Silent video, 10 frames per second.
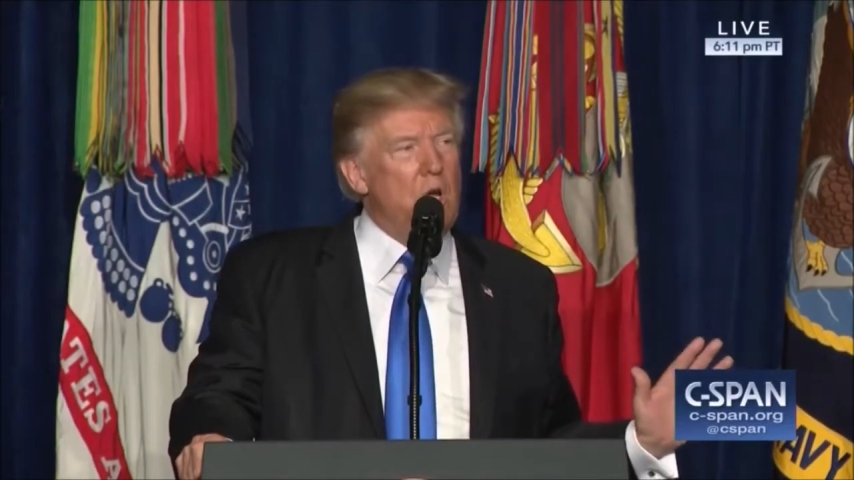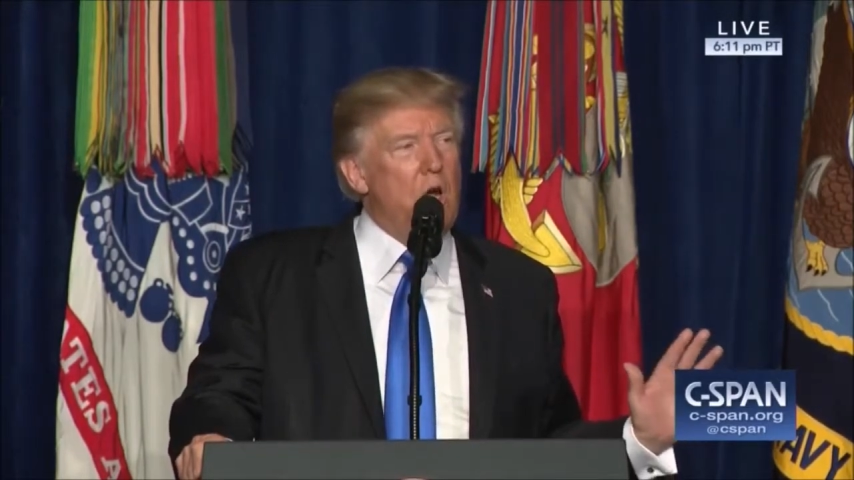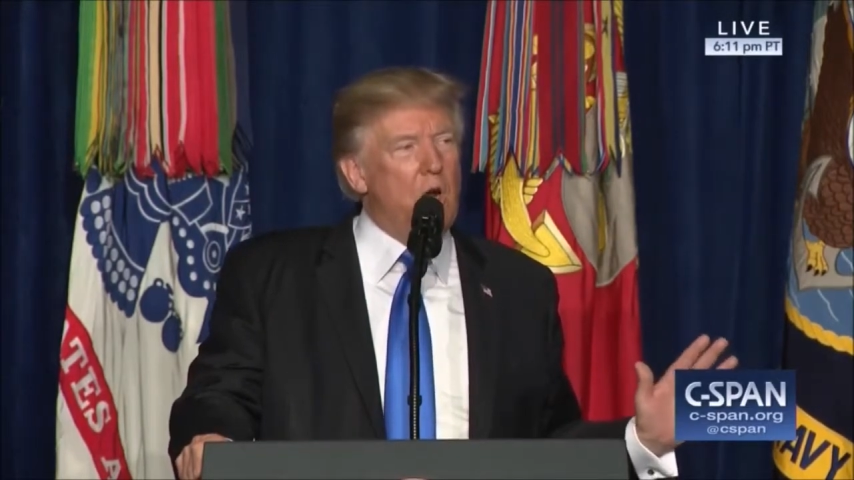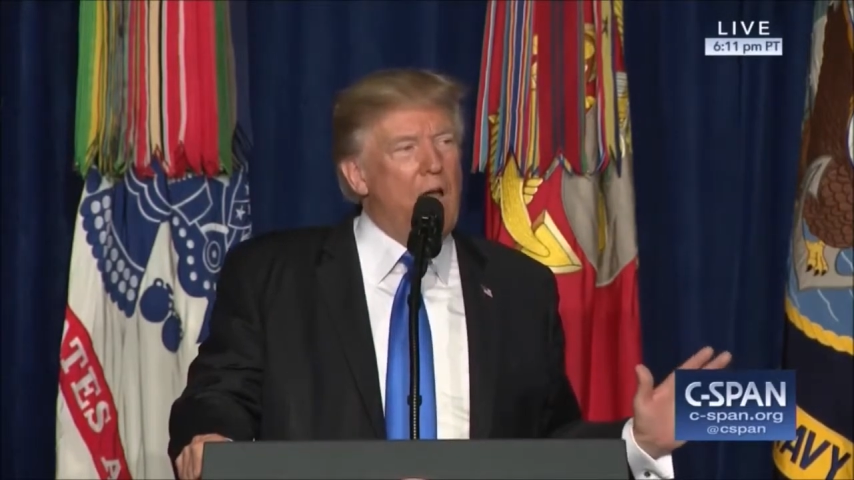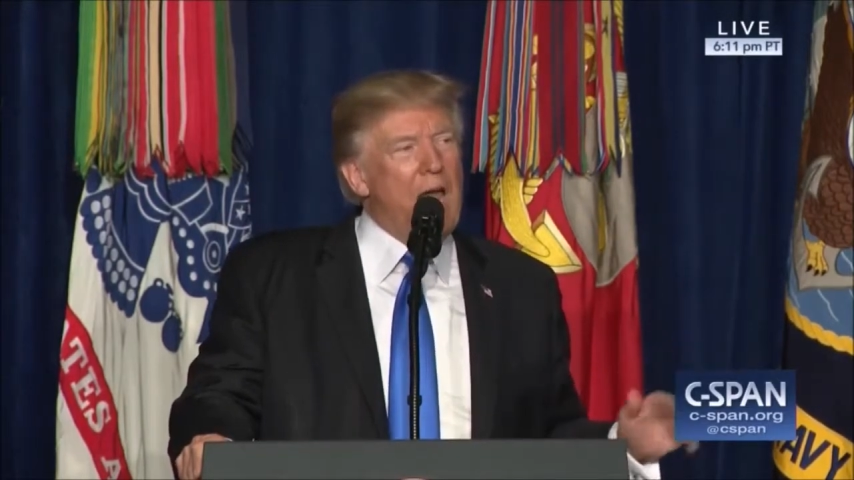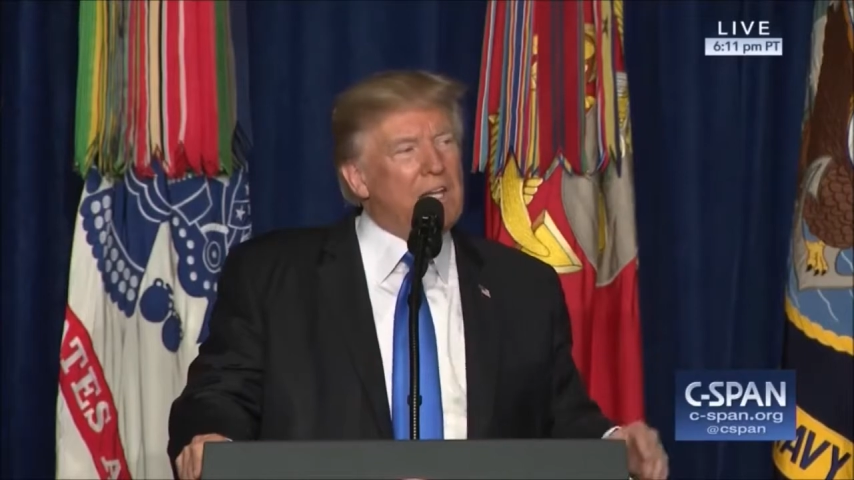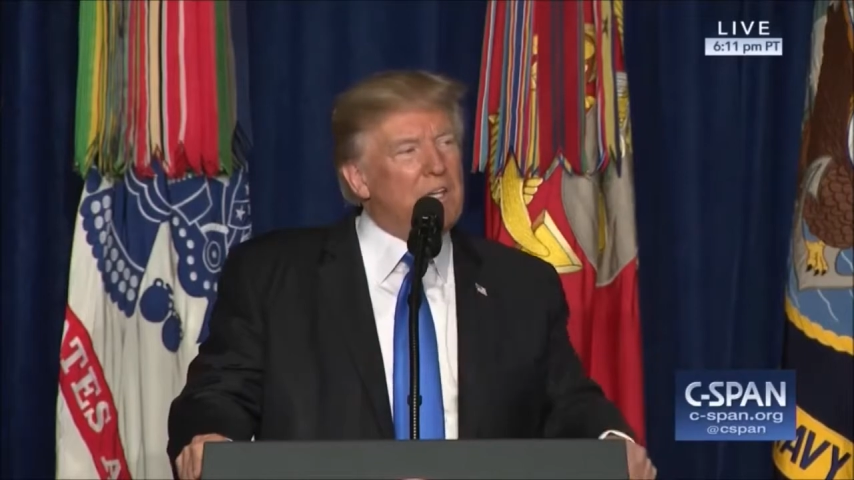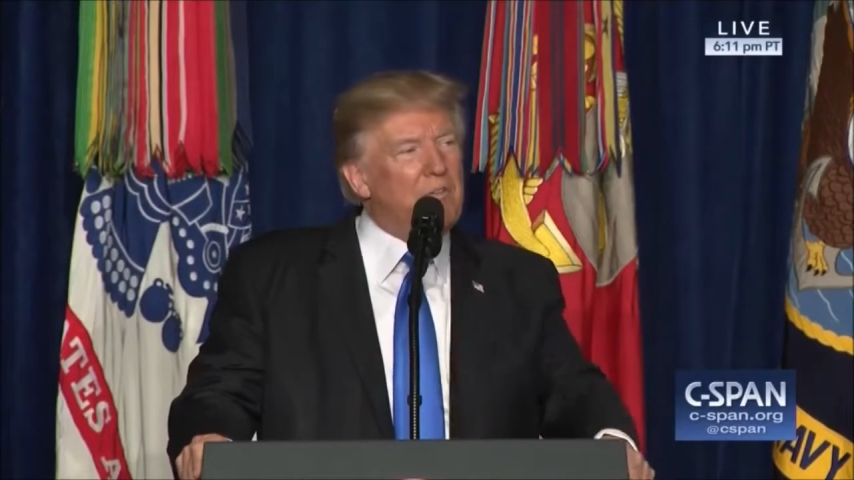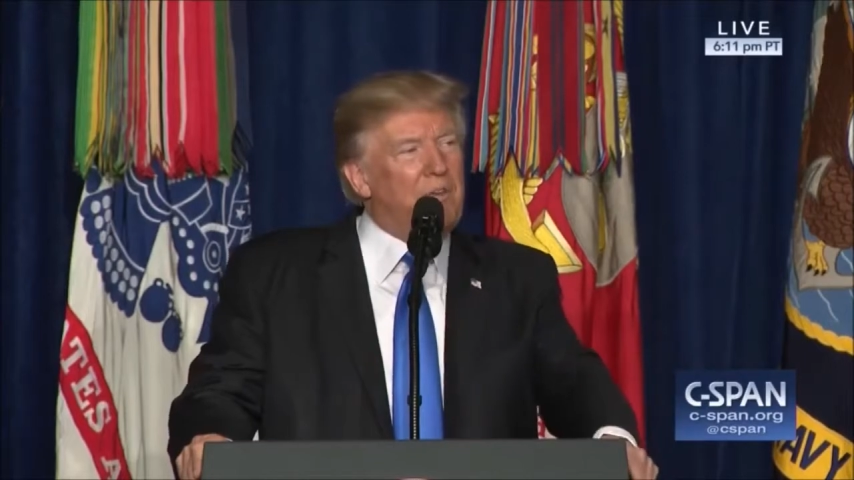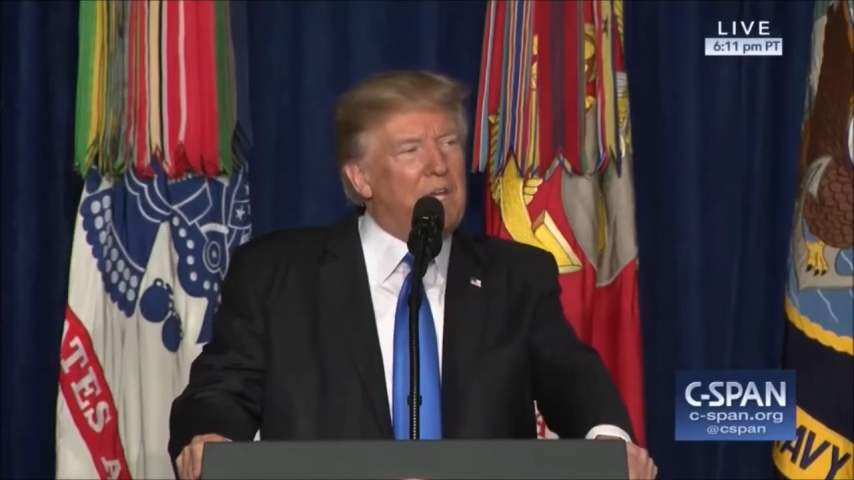are
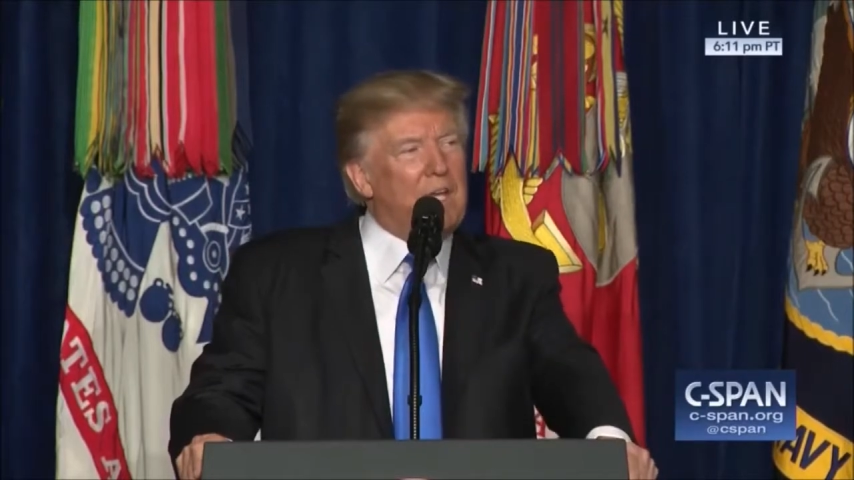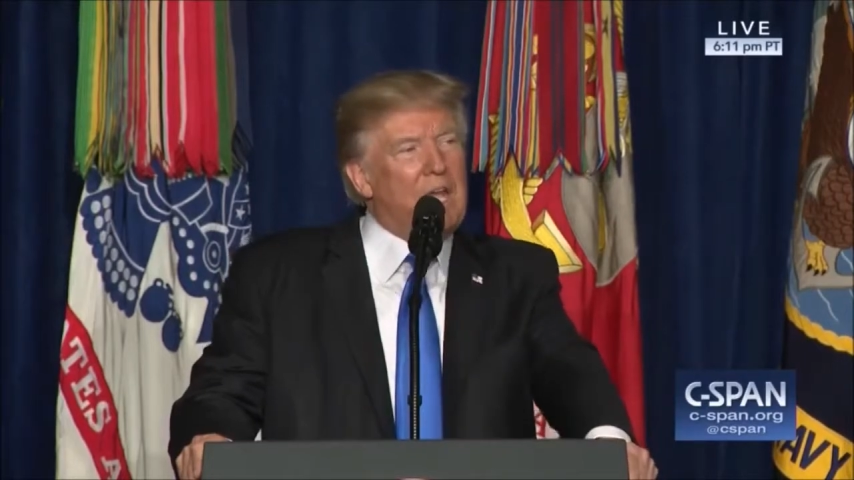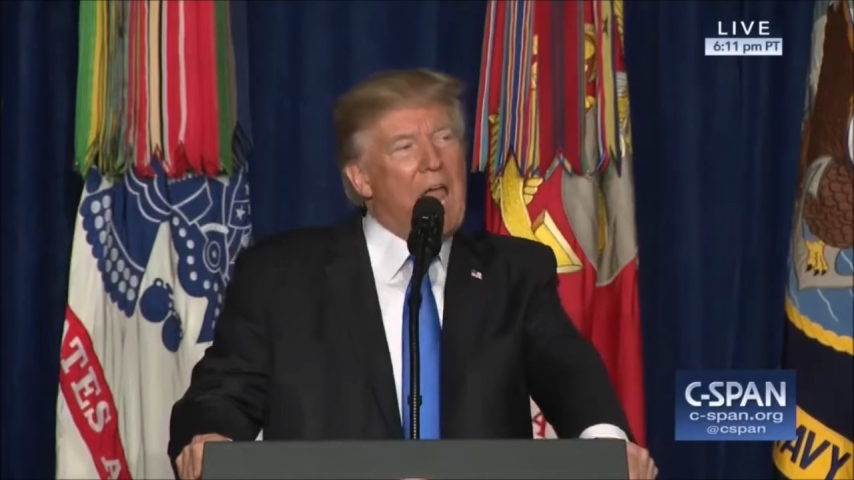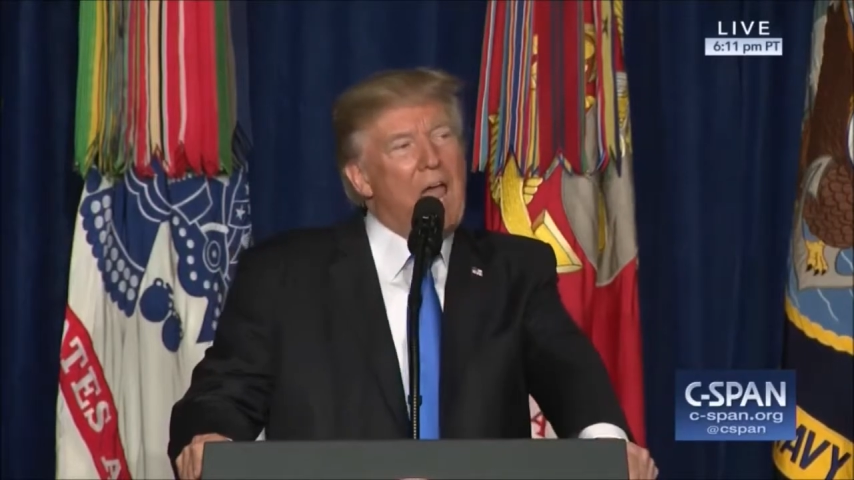active in